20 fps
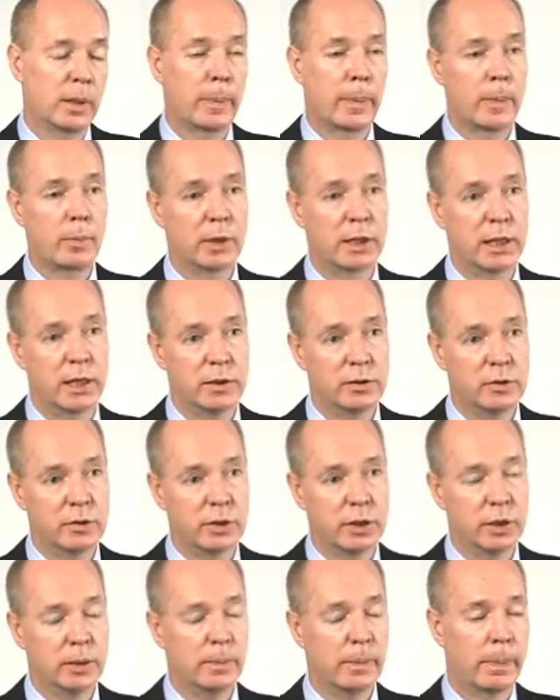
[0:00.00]

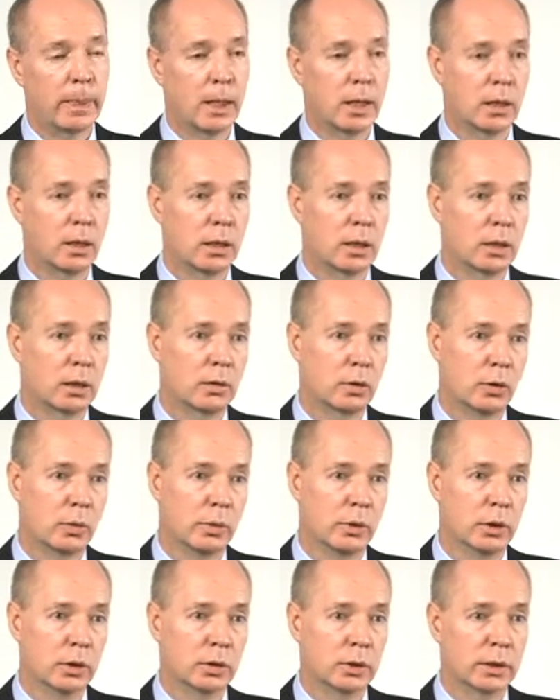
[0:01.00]
McKinsey, uh, a
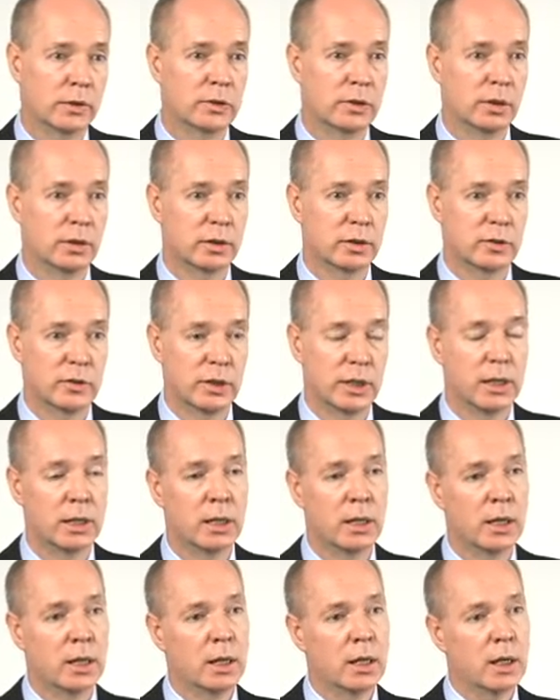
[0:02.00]
global consultancy,